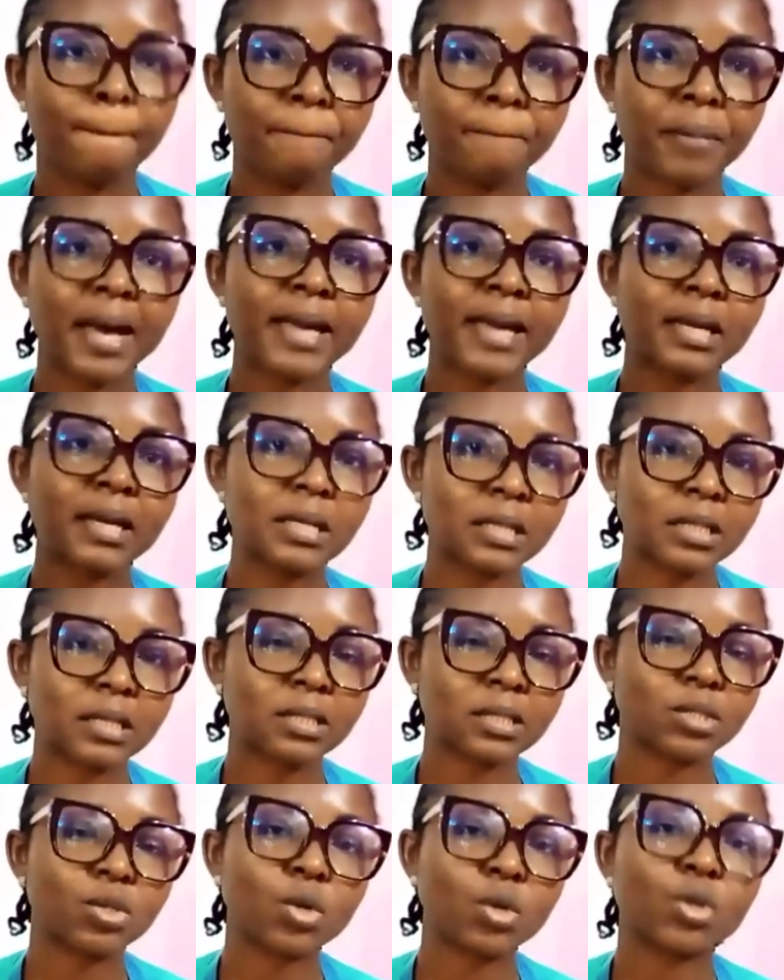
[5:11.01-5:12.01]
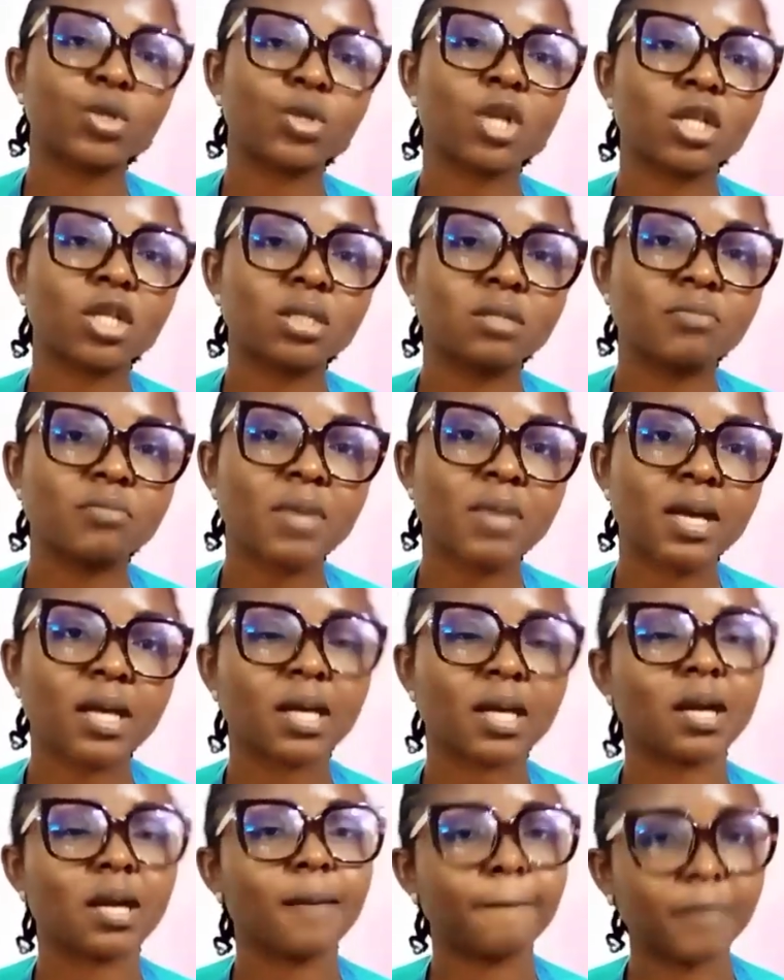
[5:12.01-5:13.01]
buying it so you don't make
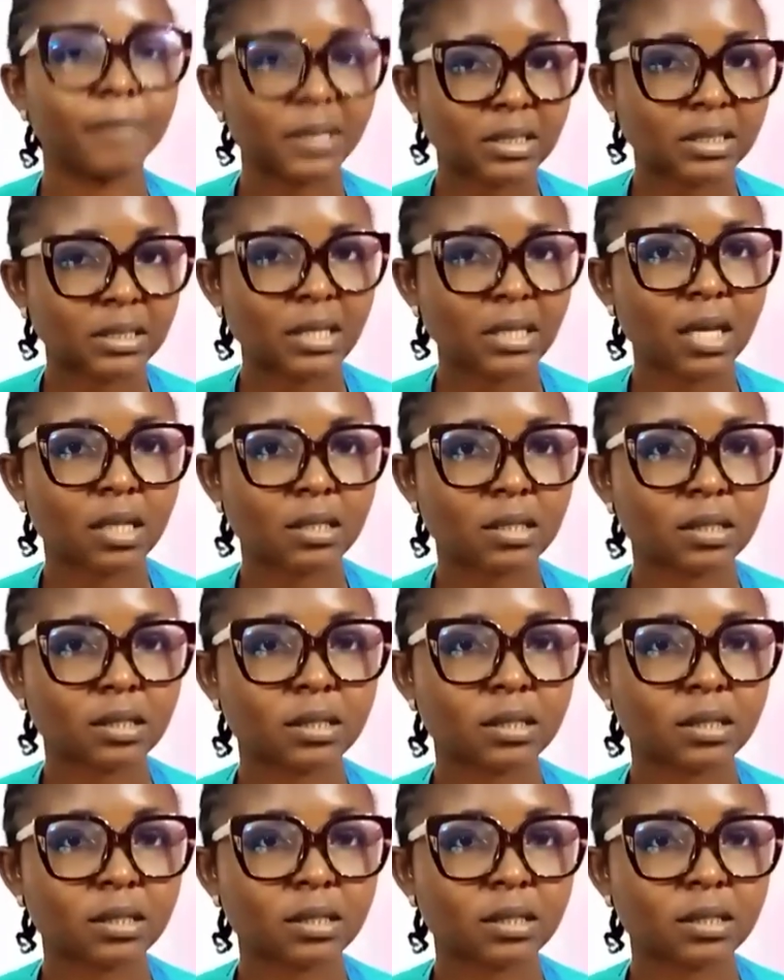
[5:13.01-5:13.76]
mistakes.